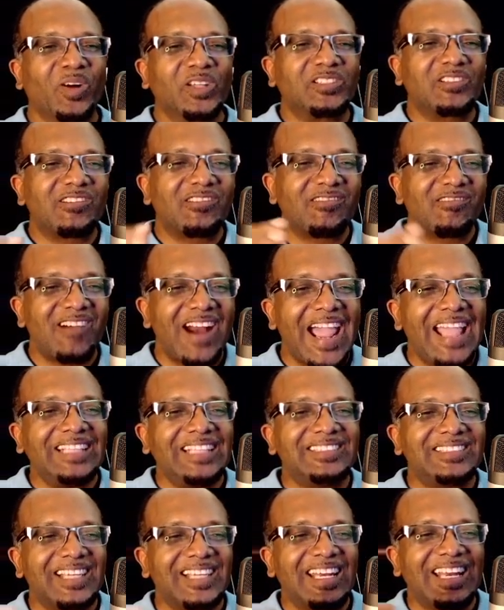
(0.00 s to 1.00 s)
but
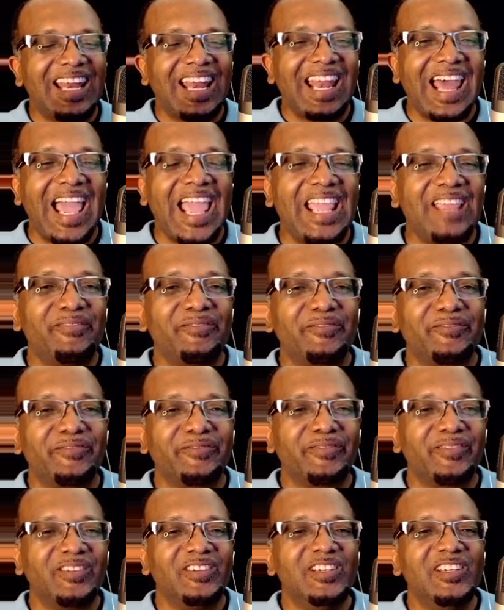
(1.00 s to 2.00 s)
Christ and
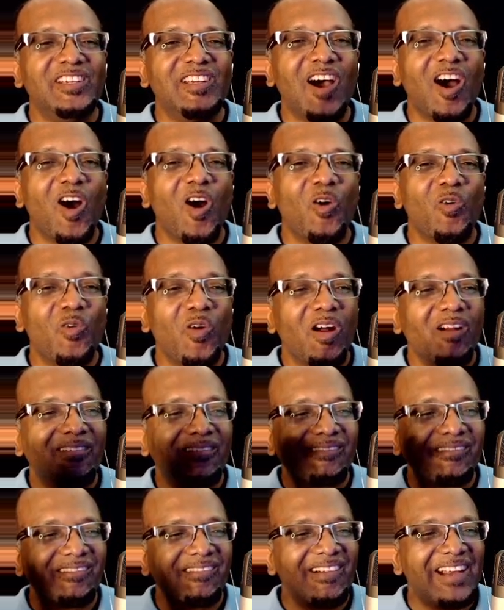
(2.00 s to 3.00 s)
life now
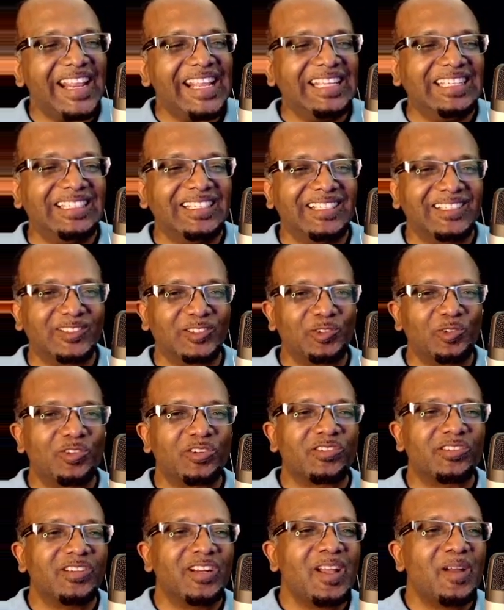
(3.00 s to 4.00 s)
reigned. And
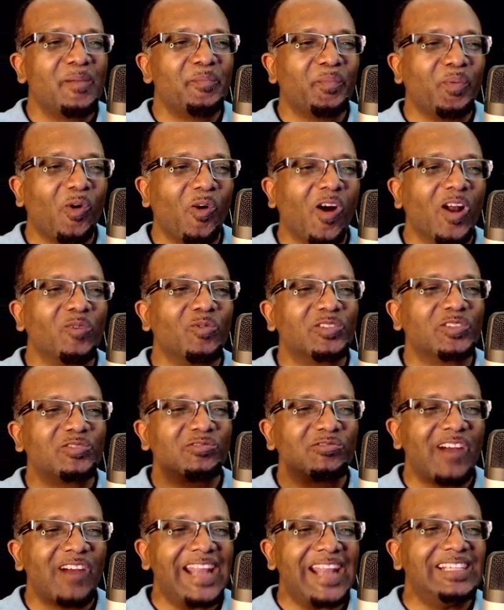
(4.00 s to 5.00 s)
so Paul was
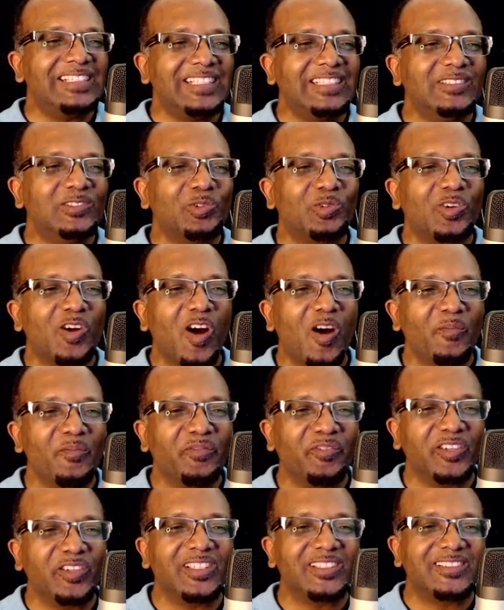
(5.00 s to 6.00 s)
writing to
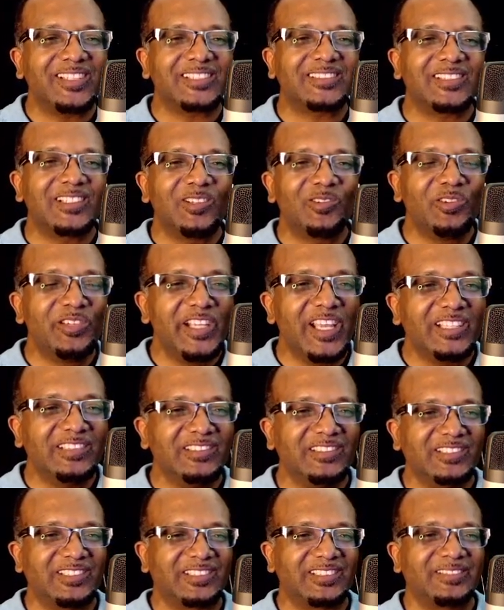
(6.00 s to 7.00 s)
comfort the
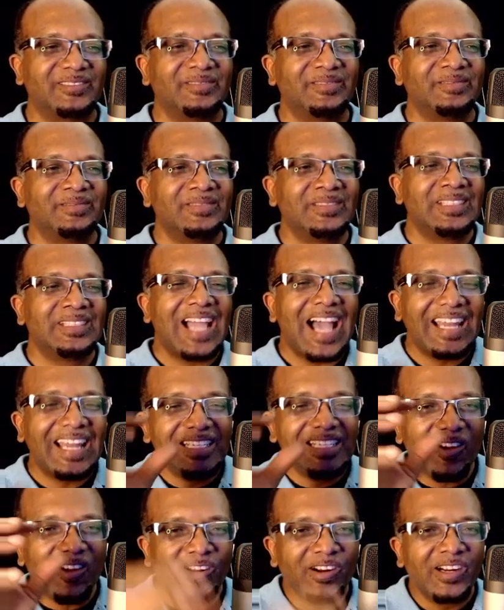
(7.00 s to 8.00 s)
Thessalonians
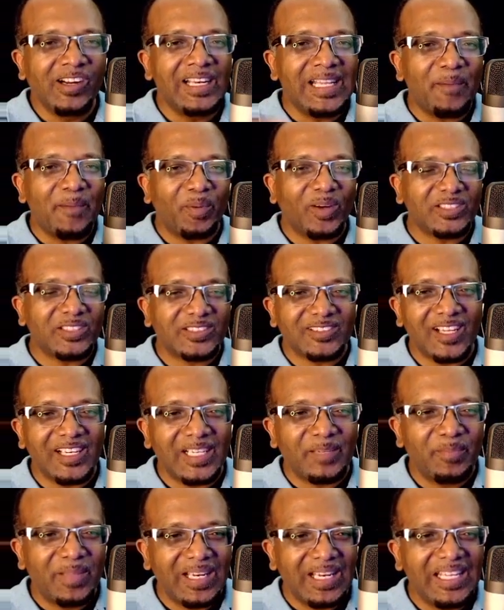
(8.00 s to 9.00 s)
and the early
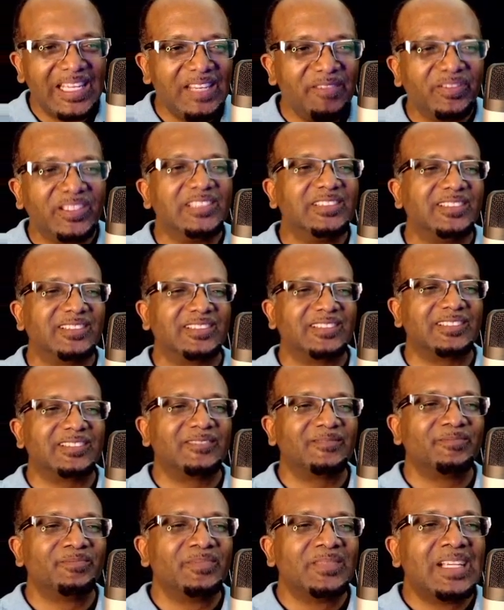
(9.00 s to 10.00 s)
apostolic believers
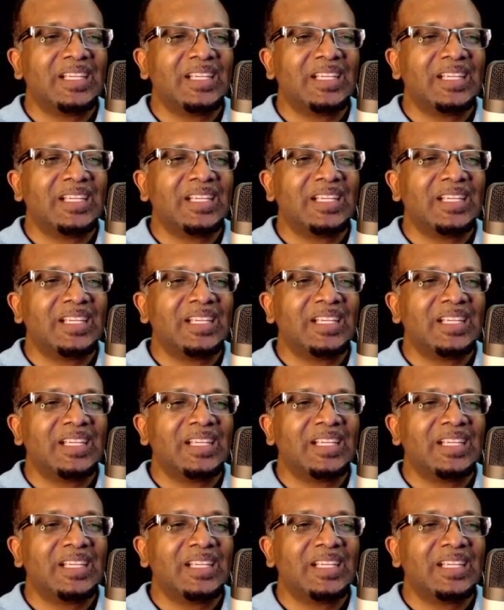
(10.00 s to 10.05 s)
